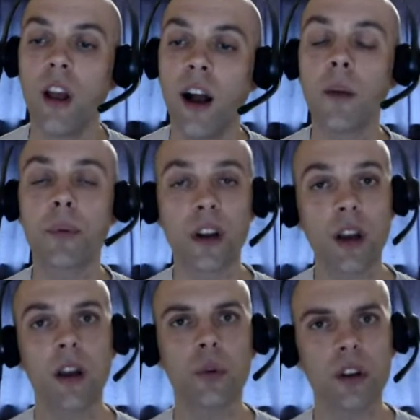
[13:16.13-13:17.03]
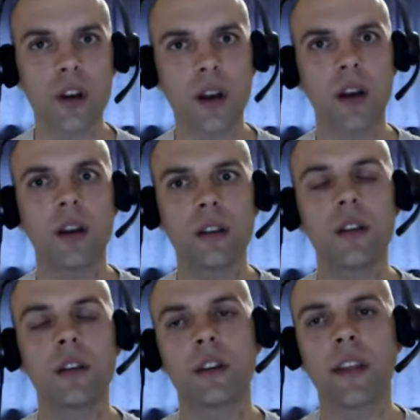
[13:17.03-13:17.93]
I would,
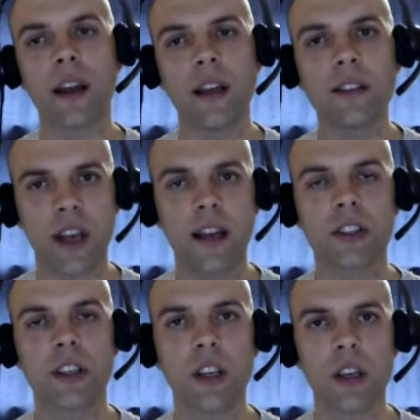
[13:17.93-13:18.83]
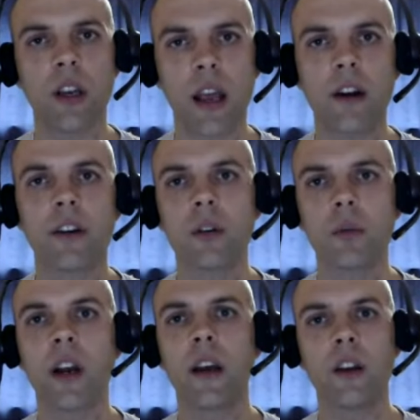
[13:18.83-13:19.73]
that is actually an area
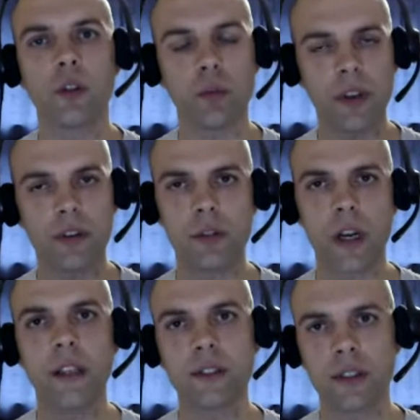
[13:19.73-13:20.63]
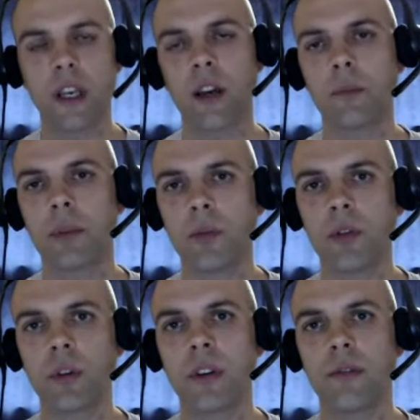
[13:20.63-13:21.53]
where it would be great to get
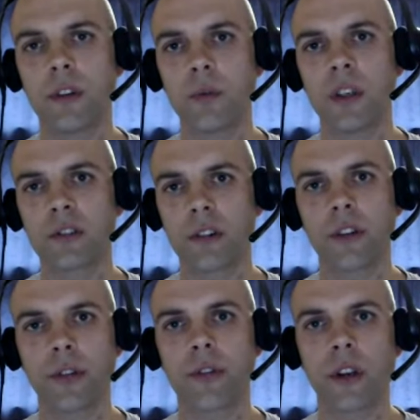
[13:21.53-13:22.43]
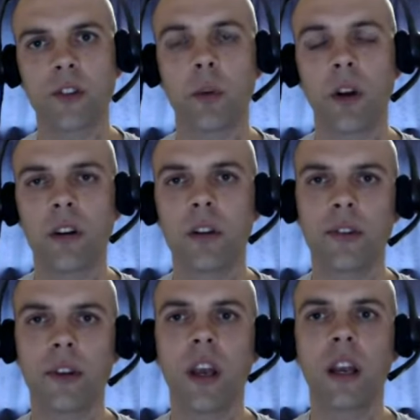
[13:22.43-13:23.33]
people with real-world Grails 3 experience
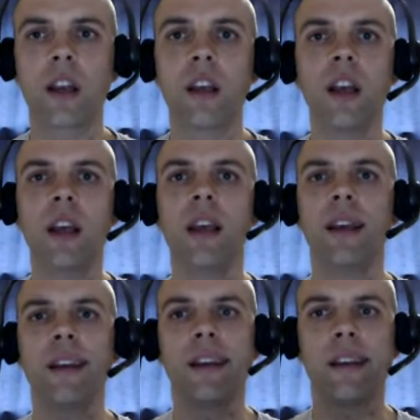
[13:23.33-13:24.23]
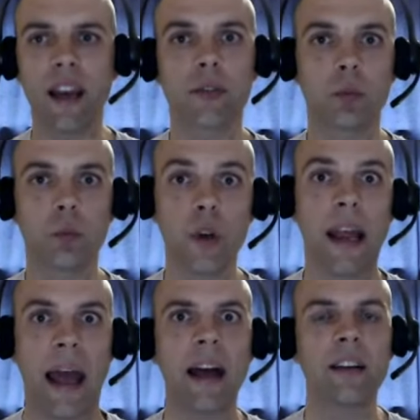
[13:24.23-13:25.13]
saying, yes, we
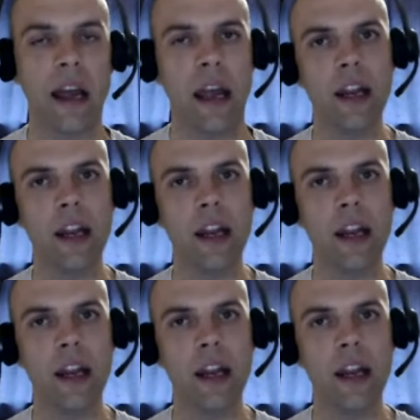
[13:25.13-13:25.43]
had a